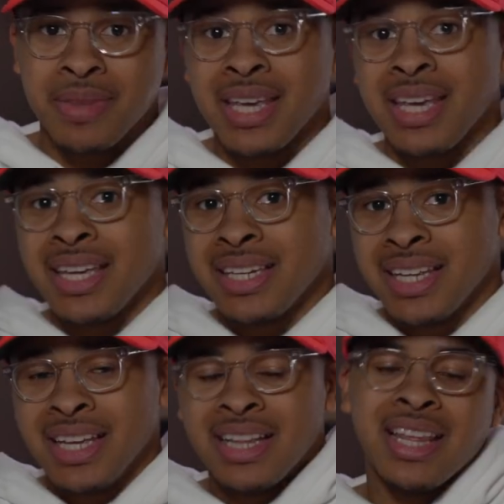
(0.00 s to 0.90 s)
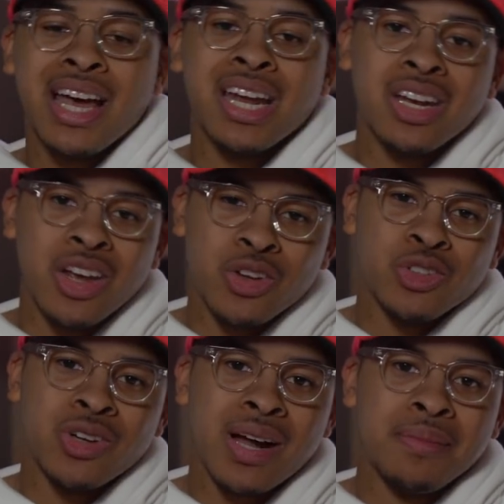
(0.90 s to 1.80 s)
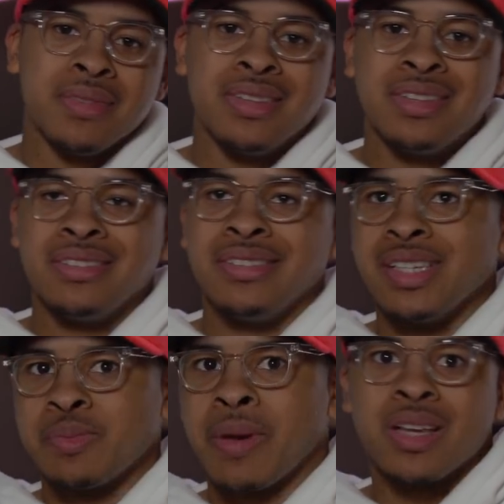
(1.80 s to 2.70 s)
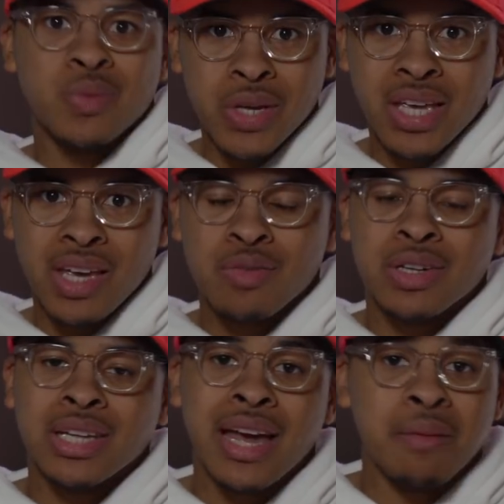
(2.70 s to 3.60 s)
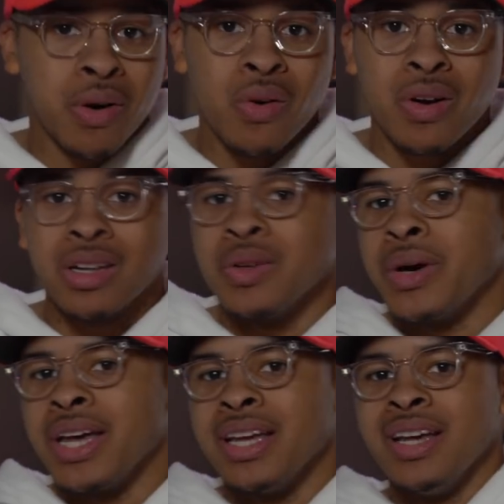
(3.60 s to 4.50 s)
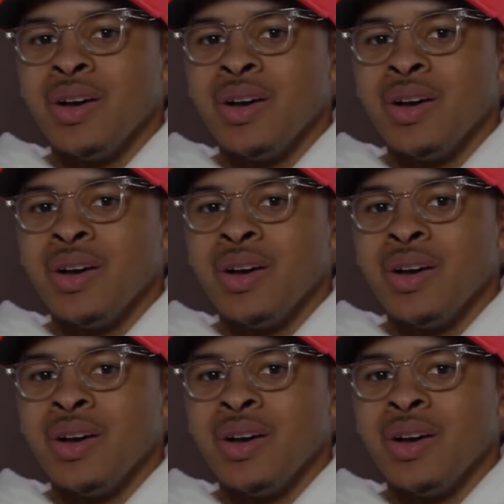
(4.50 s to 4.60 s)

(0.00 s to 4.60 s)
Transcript: Then they had another drop this past weekend for the light bone colorway.